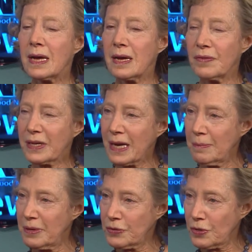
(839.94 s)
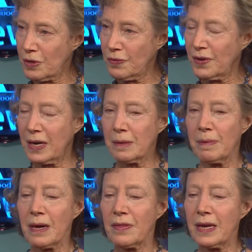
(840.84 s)
if it can be certified
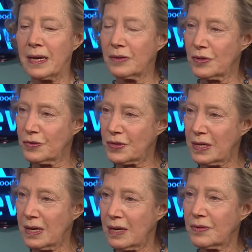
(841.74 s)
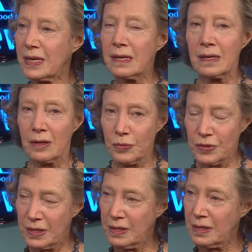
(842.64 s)
by the agency, as the EEOC